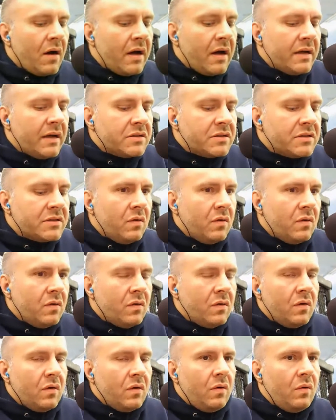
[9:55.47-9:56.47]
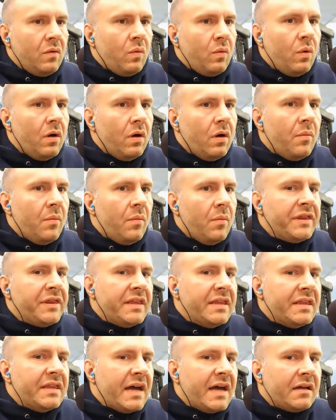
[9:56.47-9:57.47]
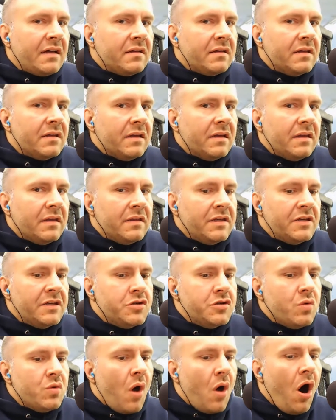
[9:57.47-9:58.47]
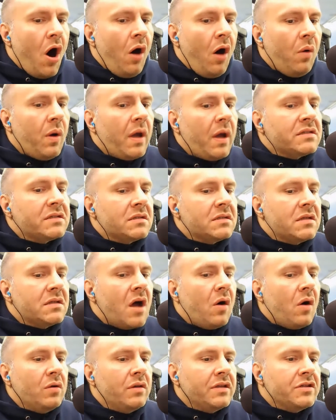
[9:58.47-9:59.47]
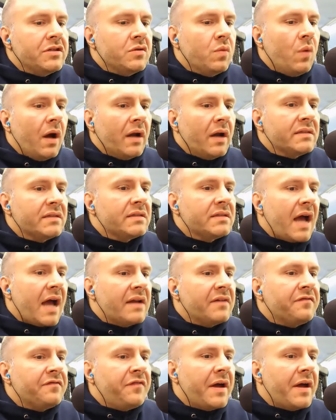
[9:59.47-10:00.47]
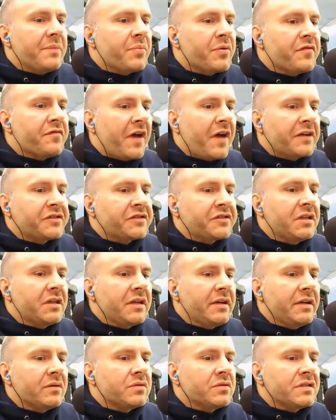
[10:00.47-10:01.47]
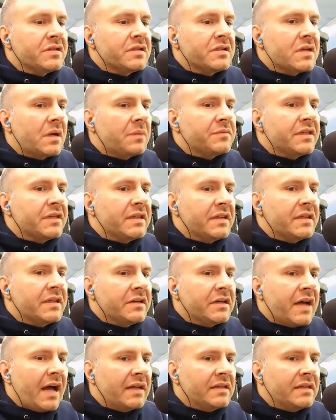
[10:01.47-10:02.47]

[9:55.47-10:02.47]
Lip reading: So, but now did you always know that you wanted to kind of fight professionally, or was this something that you kind of